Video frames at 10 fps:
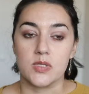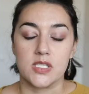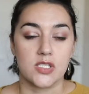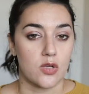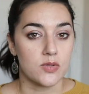it
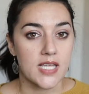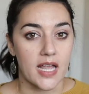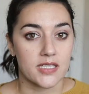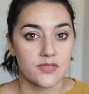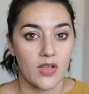was so
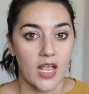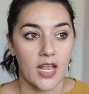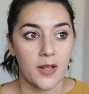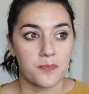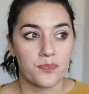
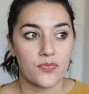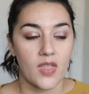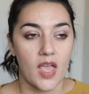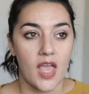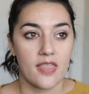satisfying.
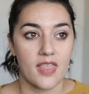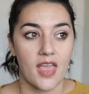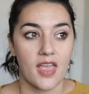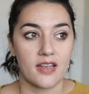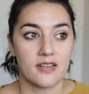And
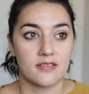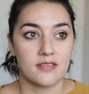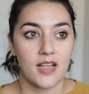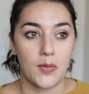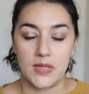then
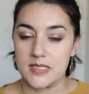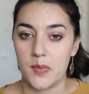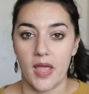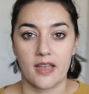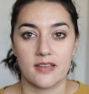I went to
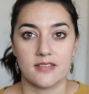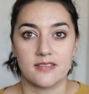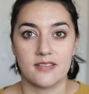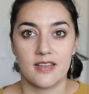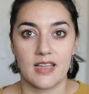bed
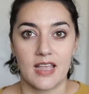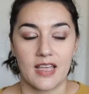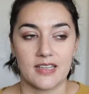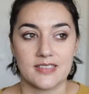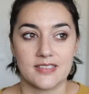
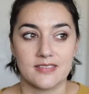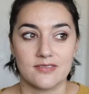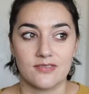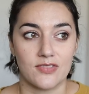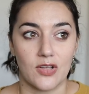and
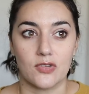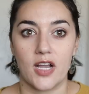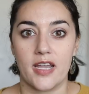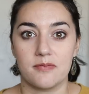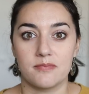felt
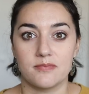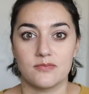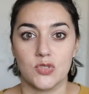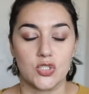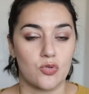great,
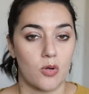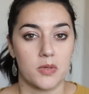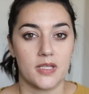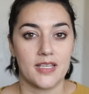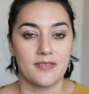which
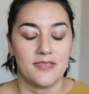normally